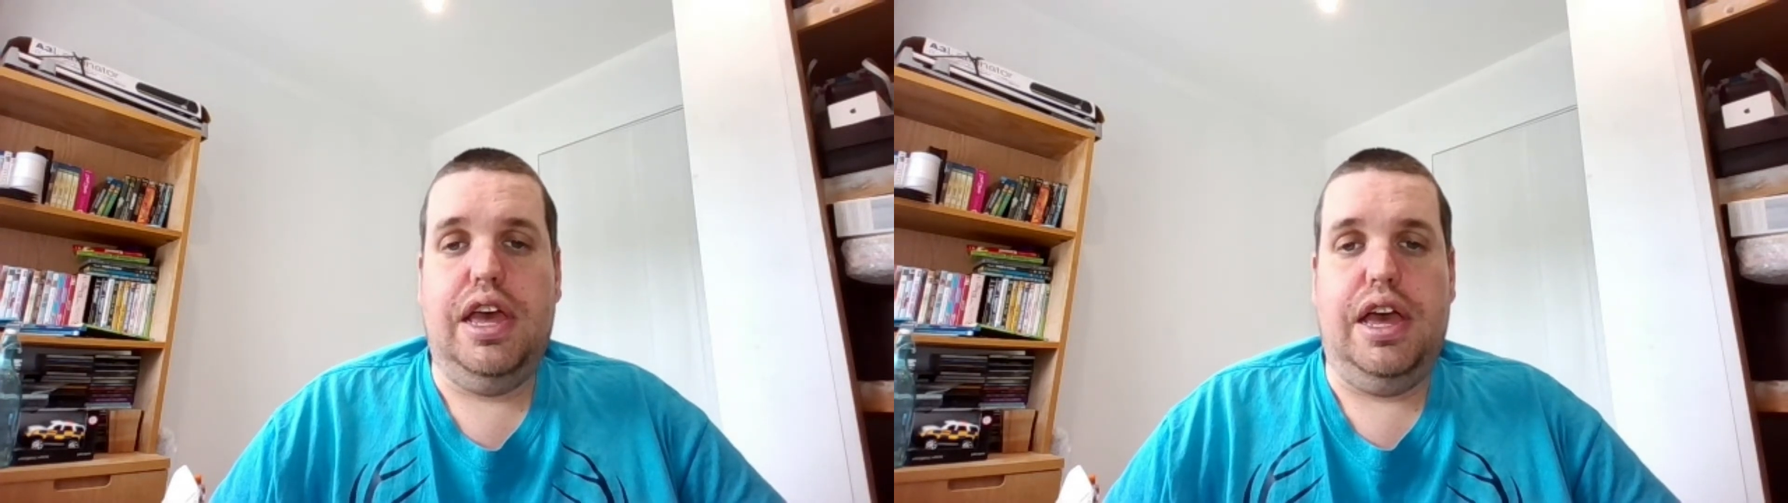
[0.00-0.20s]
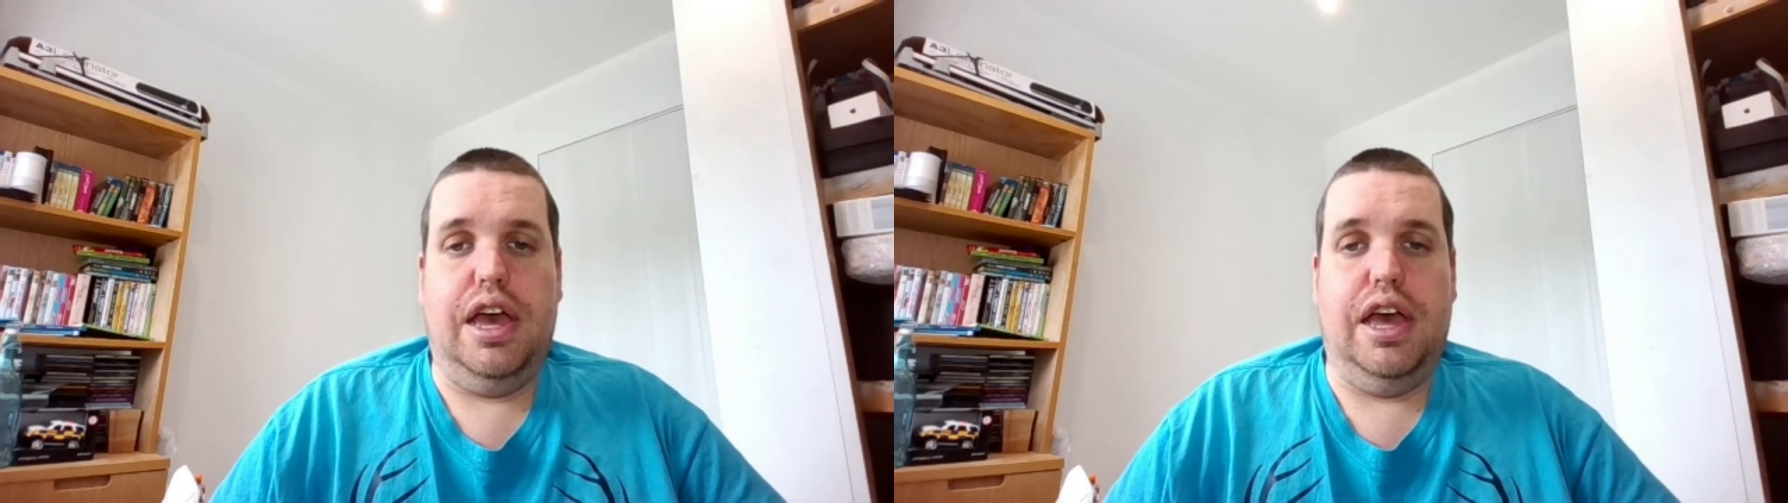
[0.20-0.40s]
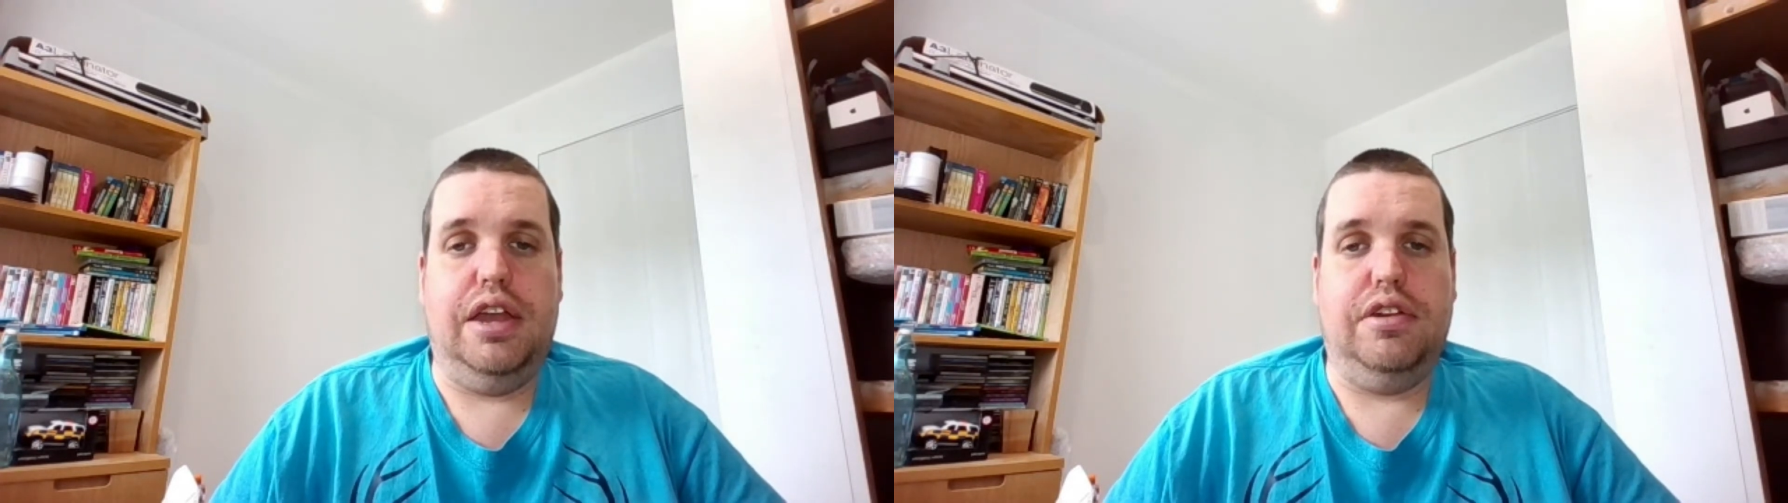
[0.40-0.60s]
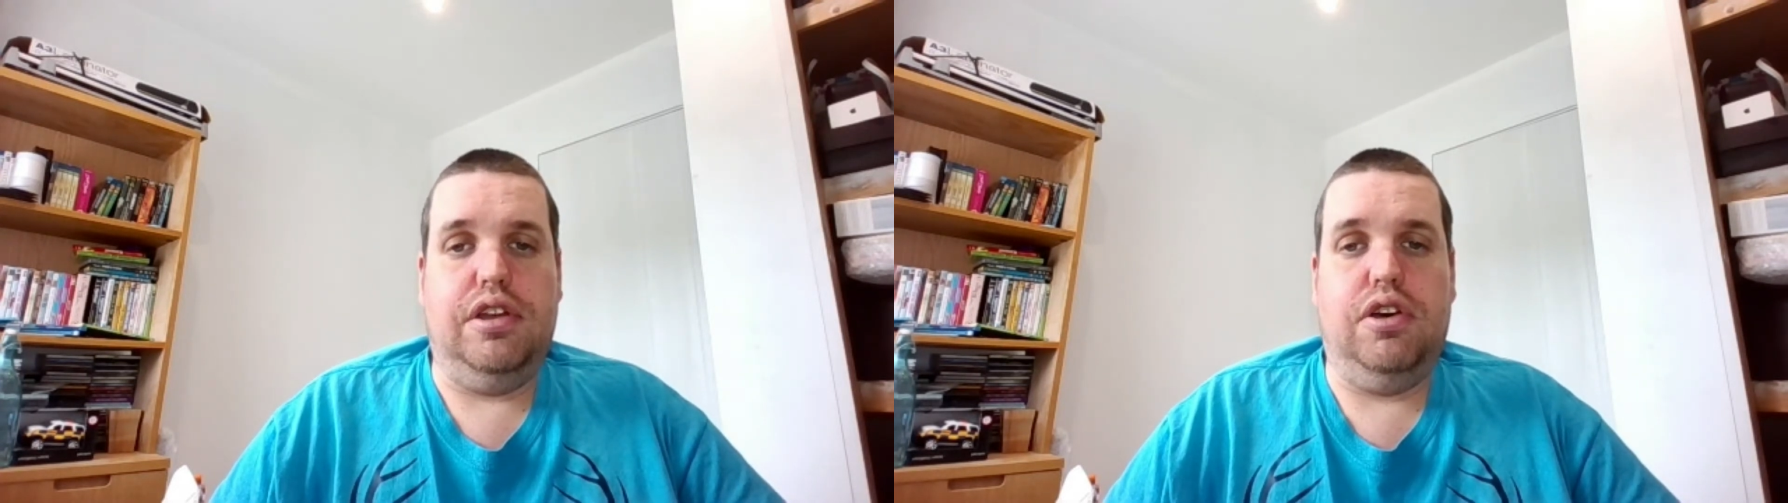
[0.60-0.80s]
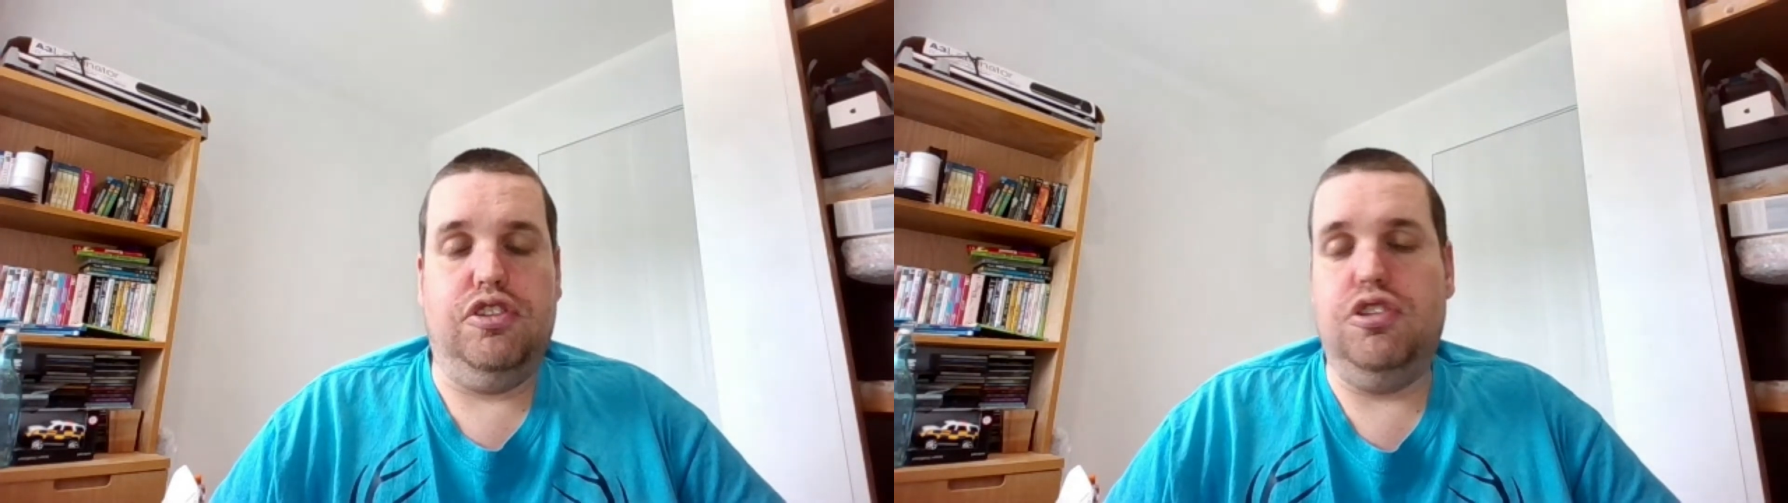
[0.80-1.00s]
and
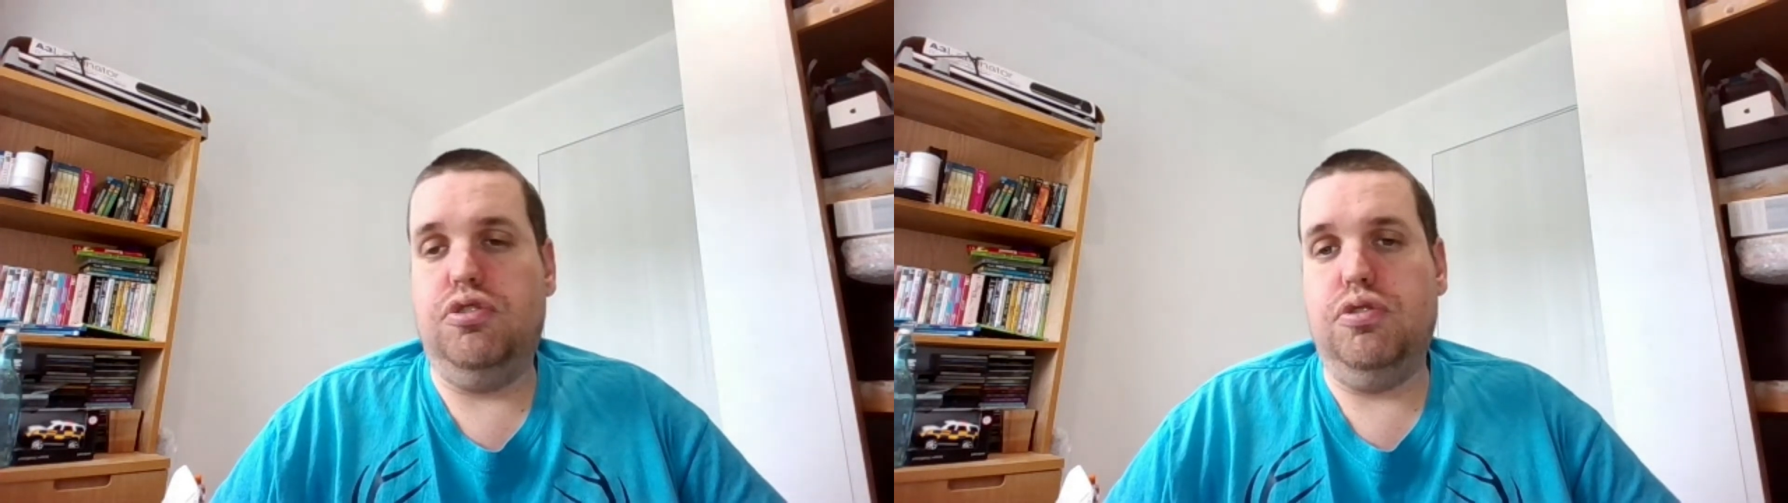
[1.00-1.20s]
ask you to